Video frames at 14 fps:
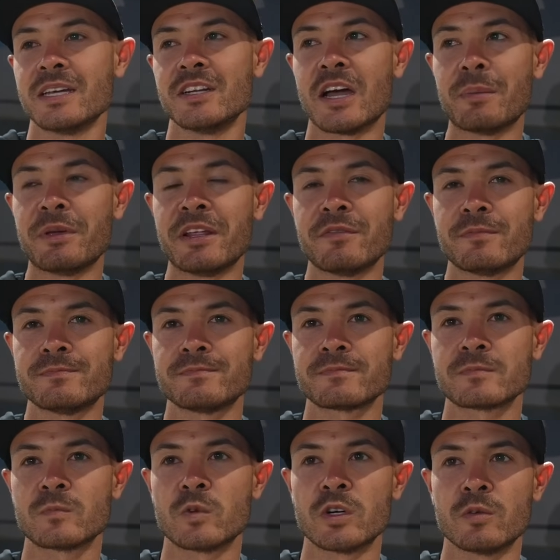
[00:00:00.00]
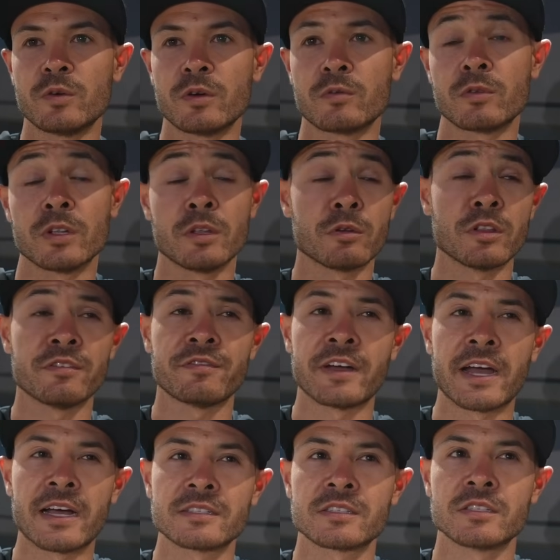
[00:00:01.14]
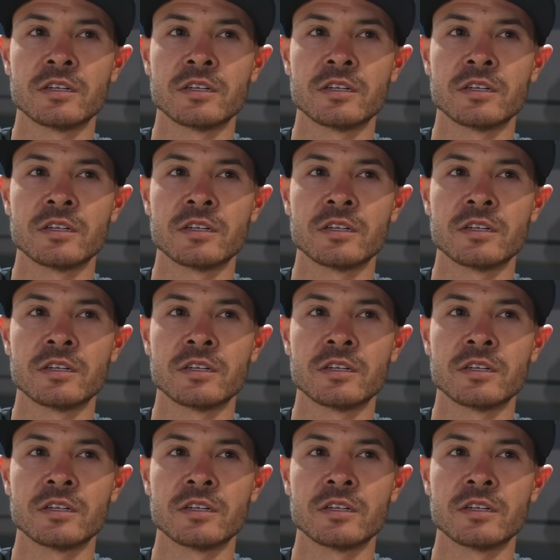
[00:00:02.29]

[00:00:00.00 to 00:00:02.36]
no, I mean, we're really, really fast.